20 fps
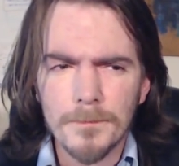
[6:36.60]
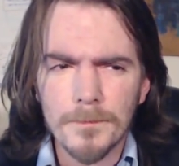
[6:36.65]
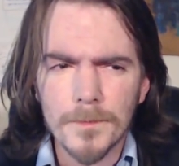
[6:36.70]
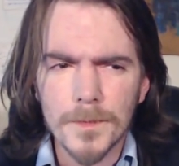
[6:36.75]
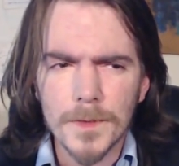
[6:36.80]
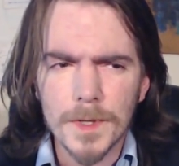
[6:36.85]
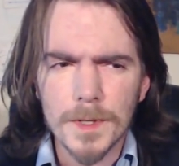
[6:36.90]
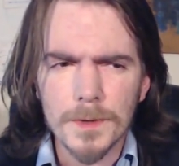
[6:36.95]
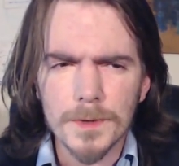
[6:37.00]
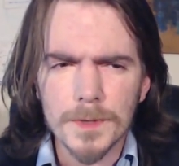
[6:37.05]

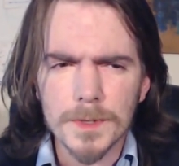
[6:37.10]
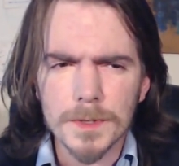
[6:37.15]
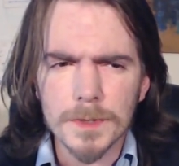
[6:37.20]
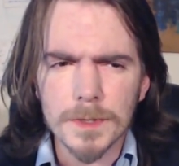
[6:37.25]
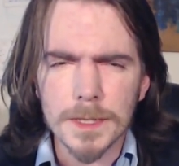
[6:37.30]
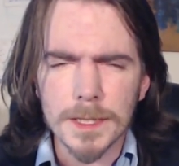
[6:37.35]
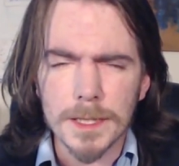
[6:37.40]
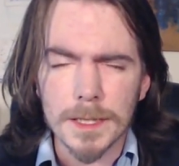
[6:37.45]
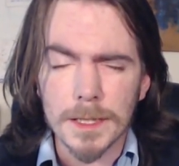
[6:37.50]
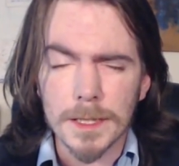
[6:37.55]

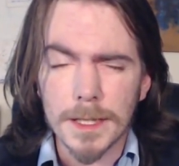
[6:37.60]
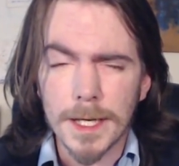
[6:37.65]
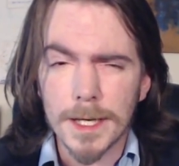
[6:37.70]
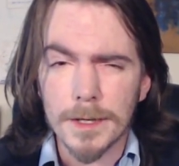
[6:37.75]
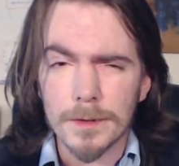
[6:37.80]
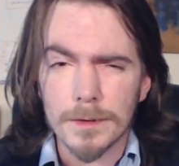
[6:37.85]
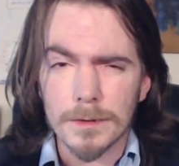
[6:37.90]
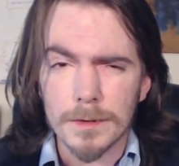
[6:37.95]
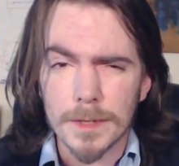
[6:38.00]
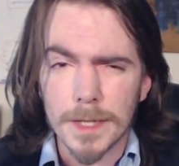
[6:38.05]
usually
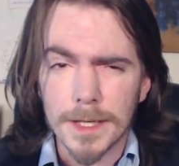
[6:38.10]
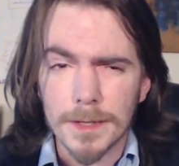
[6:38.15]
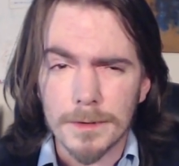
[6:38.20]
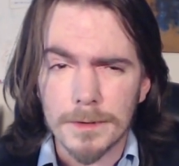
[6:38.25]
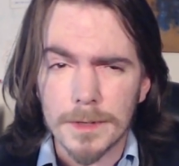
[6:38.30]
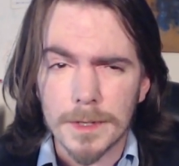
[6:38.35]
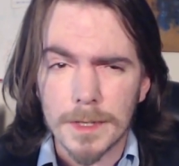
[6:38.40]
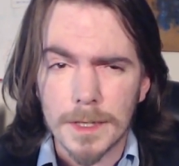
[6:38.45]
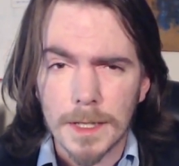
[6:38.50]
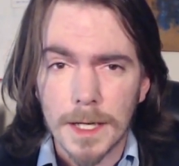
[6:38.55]

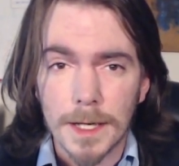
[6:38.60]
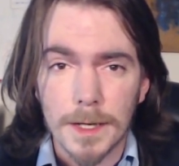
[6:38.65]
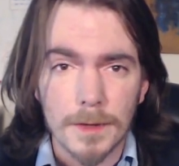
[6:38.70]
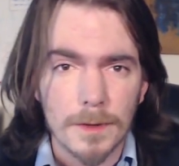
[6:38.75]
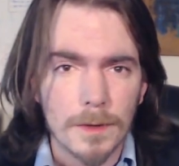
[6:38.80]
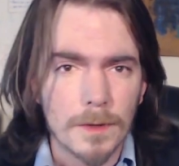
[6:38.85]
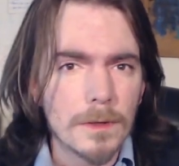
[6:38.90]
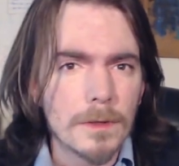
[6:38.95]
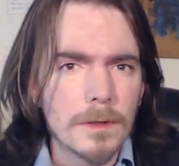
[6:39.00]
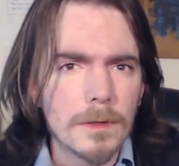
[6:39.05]
later in the night,
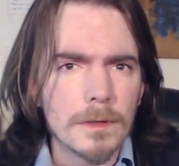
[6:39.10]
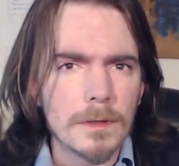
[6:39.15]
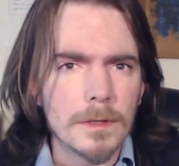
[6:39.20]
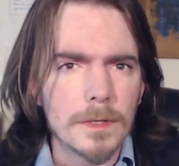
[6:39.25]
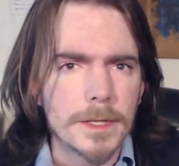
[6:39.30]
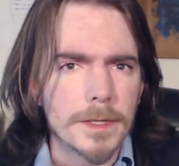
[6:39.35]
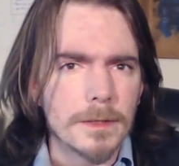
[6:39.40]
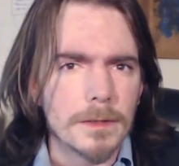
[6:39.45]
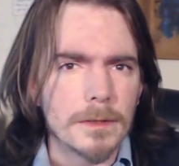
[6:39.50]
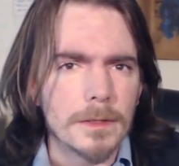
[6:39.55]
or
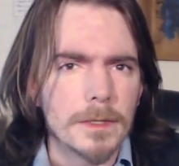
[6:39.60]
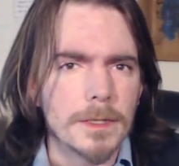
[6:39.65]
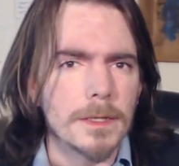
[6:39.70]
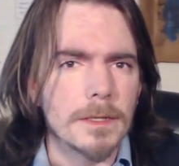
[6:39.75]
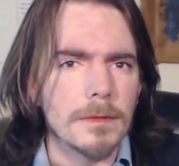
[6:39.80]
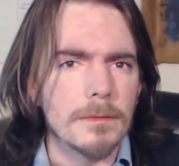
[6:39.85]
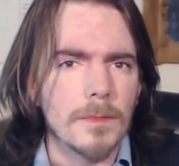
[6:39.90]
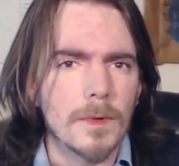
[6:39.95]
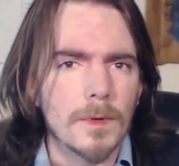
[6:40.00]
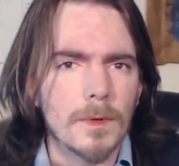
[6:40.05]
early
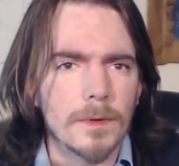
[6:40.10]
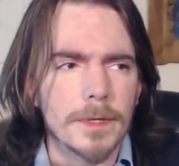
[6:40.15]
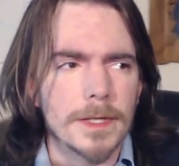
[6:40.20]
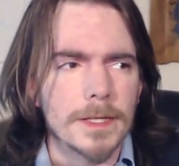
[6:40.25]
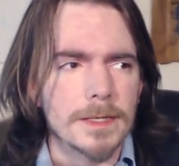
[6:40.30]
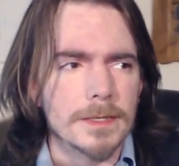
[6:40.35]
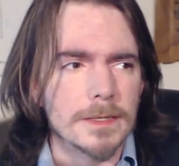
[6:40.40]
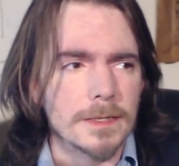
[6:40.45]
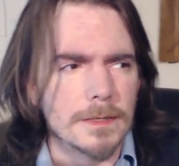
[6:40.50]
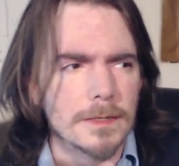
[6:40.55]
in the
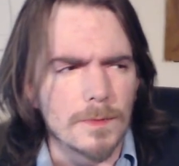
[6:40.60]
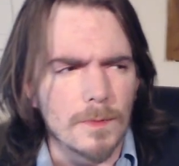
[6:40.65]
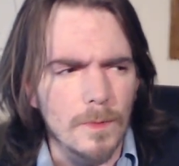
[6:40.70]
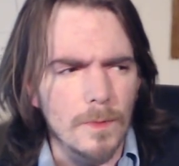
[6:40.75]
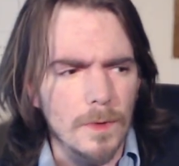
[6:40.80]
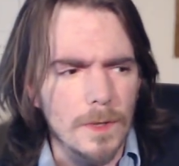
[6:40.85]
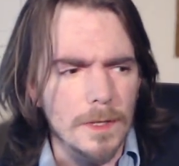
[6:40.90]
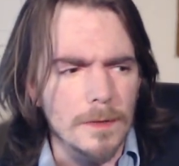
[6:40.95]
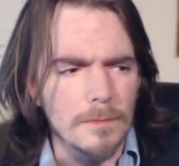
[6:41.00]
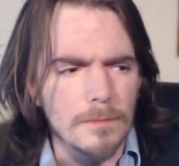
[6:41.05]
mornings, as
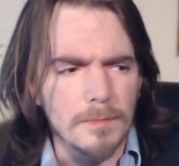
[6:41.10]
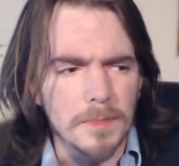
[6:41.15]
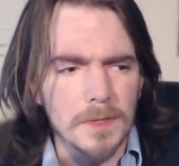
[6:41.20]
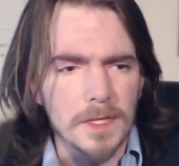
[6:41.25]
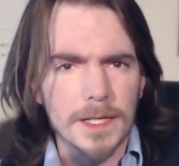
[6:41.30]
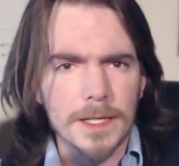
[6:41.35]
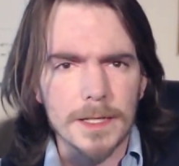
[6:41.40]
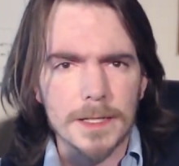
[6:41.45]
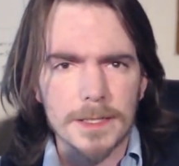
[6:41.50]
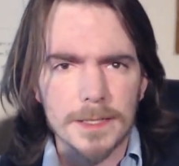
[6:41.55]
one
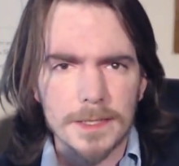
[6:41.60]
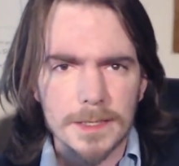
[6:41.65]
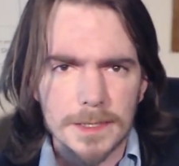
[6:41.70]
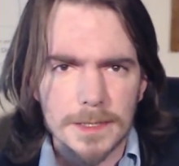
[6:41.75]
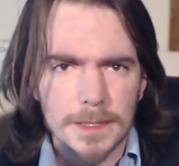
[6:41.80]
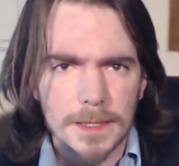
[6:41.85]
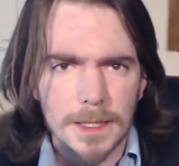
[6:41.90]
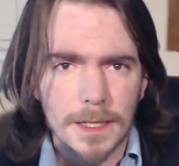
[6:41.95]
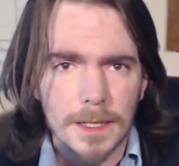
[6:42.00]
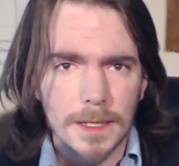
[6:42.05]
bled
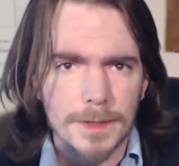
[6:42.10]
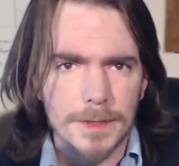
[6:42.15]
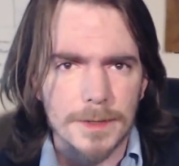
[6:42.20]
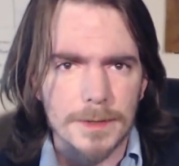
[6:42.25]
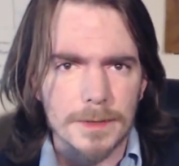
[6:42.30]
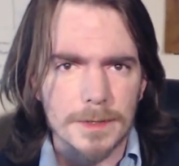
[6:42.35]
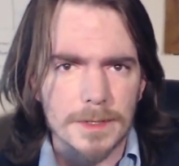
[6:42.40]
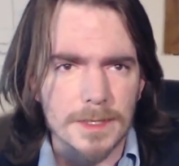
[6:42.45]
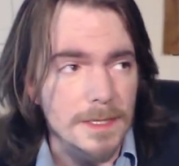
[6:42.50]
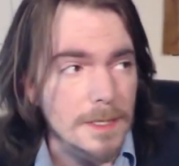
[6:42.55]
into the
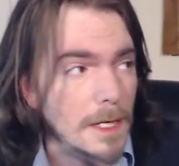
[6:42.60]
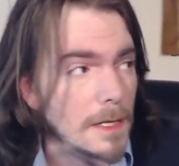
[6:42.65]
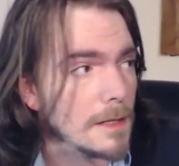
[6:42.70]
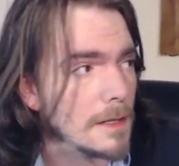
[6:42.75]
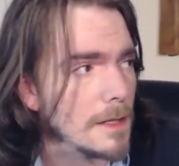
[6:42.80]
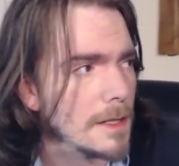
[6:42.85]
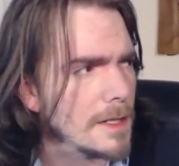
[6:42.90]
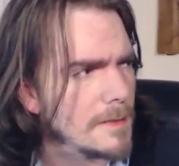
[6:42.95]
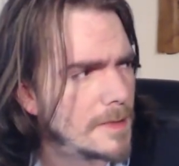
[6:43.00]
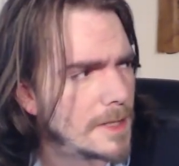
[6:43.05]
other, and
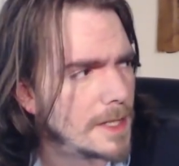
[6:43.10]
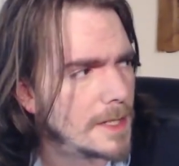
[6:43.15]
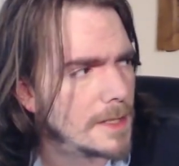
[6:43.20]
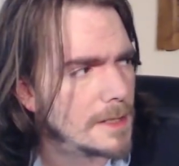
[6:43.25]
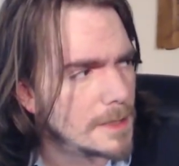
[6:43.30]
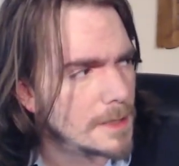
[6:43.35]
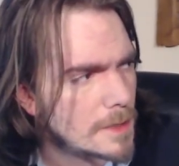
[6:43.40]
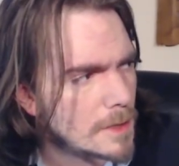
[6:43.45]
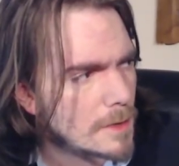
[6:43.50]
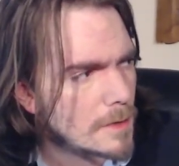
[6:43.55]
sunlight
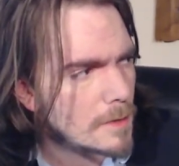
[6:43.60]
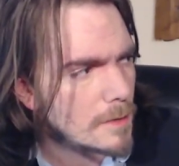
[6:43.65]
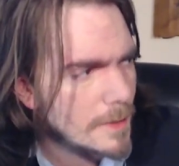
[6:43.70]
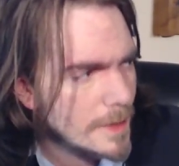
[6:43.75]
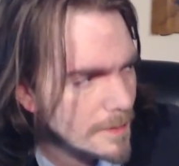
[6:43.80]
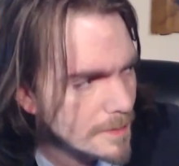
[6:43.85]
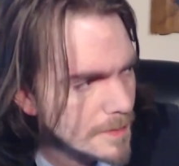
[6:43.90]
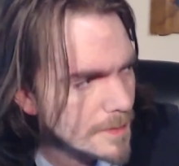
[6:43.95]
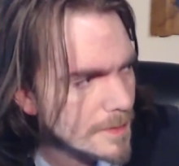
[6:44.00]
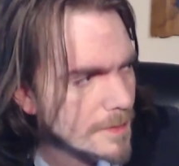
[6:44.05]
began to
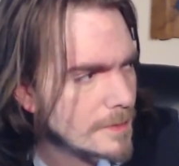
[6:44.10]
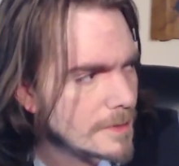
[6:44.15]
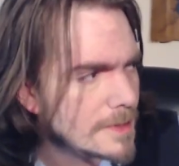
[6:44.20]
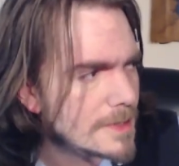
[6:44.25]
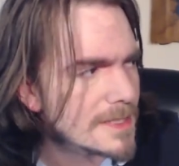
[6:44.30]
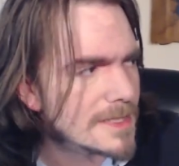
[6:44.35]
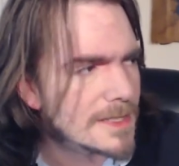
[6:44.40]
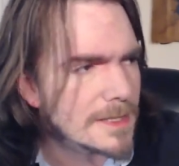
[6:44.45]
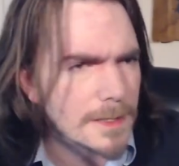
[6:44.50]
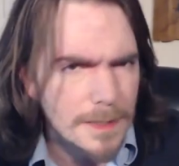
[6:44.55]
creep through
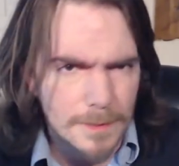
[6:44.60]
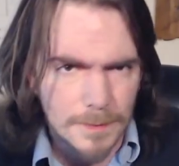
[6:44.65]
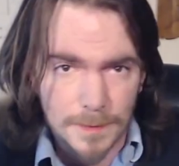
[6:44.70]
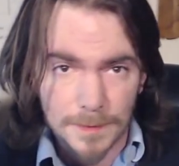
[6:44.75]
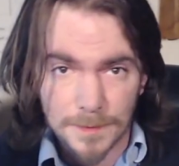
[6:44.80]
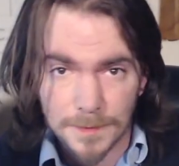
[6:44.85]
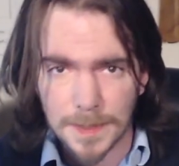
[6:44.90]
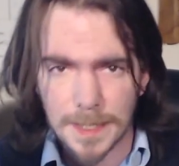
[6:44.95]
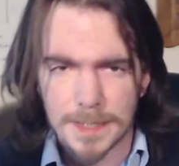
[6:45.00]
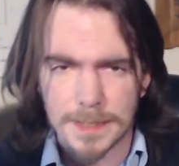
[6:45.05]
the city,
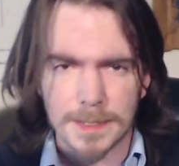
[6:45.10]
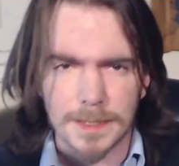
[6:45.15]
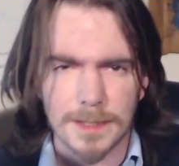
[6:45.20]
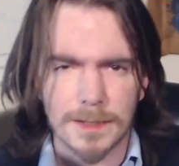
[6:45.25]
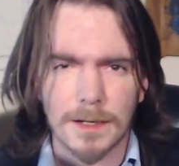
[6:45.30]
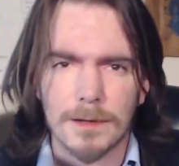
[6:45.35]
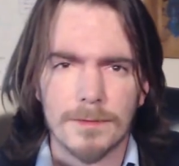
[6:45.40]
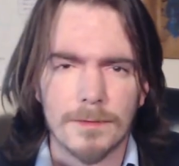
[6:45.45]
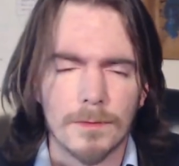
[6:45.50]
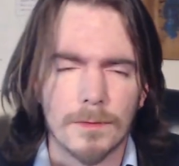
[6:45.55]

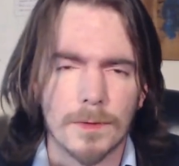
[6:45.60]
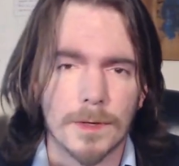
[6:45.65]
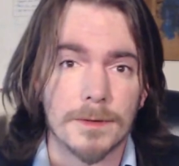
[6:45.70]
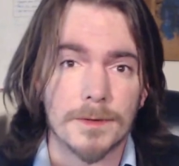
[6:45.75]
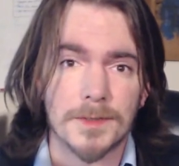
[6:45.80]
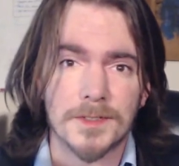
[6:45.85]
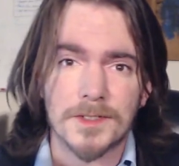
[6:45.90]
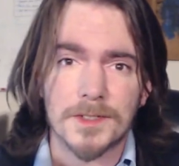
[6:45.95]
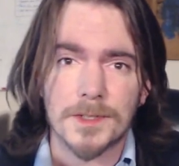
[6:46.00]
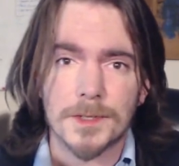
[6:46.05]
reflecting off of
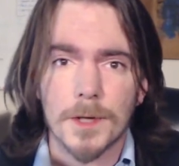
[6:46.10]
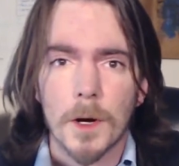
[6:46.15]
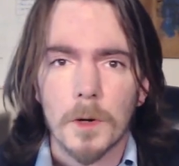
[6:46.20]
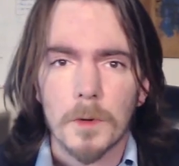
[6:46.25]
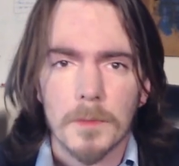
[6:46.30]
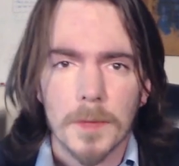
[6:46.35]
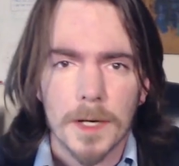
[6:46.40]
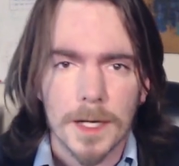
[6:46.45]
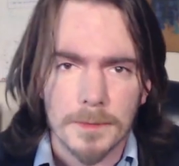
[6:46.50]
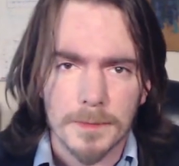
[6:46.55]
whatever
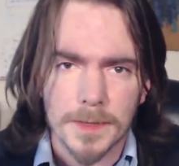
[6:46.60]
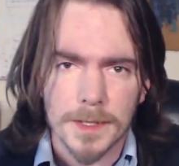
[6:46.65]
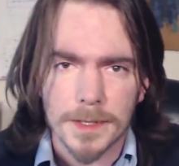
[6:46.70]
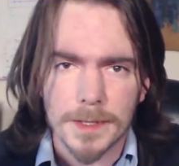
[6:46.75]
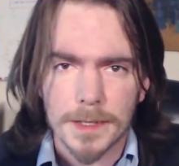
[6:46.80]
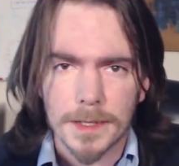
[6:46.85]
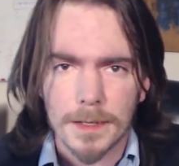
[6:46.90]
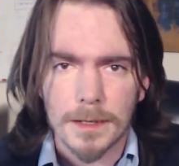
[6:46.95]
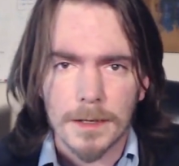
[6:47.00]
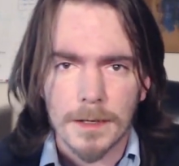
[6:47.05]
snow might be
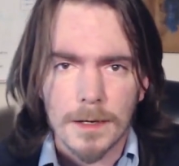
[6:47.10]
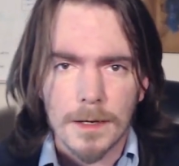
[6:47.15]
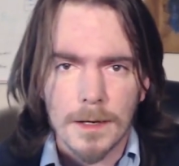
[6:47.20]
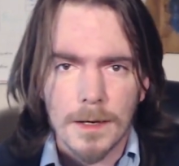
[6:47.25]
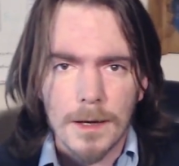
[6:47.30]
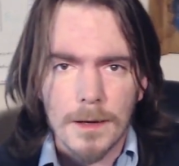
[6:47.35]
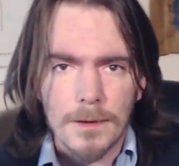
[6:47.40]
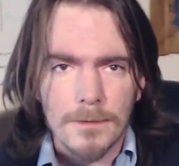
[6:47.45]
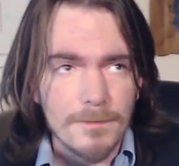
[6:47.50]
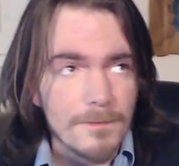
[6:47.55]
there,
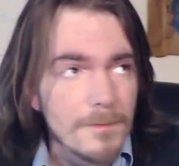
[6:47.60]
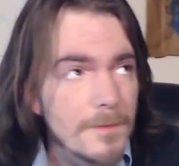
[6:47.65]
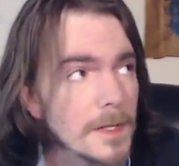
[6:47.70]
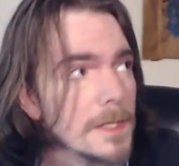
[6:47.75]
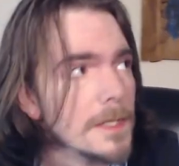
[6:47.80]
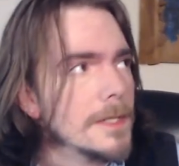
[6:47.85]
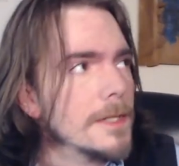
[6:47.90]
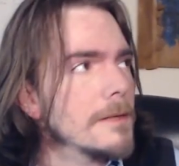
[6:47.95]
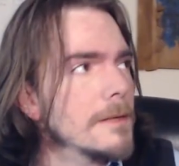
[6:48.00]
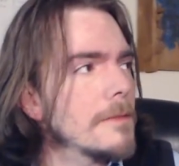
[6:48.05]

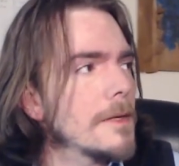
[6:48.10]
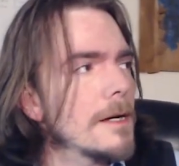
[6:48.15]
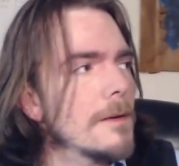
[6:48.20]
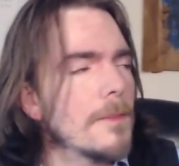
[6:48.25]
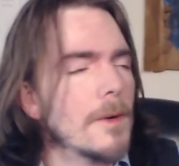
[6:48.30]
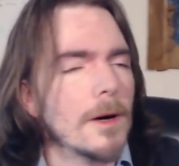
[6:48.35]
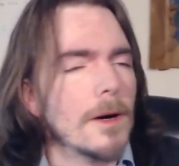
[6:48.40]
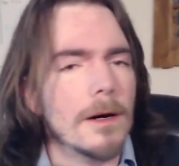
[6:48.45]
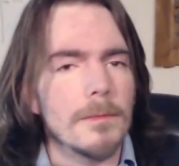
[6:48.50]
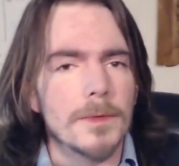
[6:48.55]
filling my
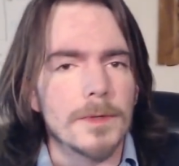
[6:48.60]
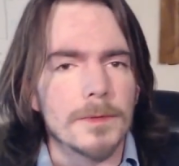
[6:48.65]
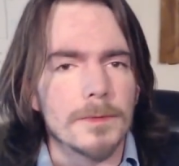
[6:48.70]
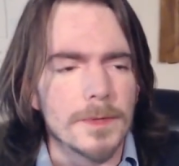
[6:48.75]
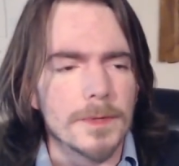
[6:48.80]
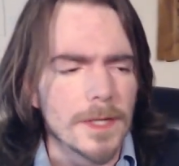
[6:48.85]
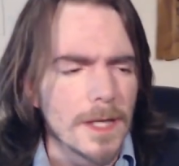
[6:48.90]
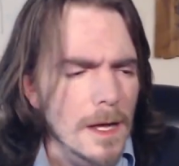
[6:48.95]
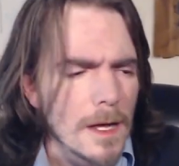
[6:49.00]
apartment with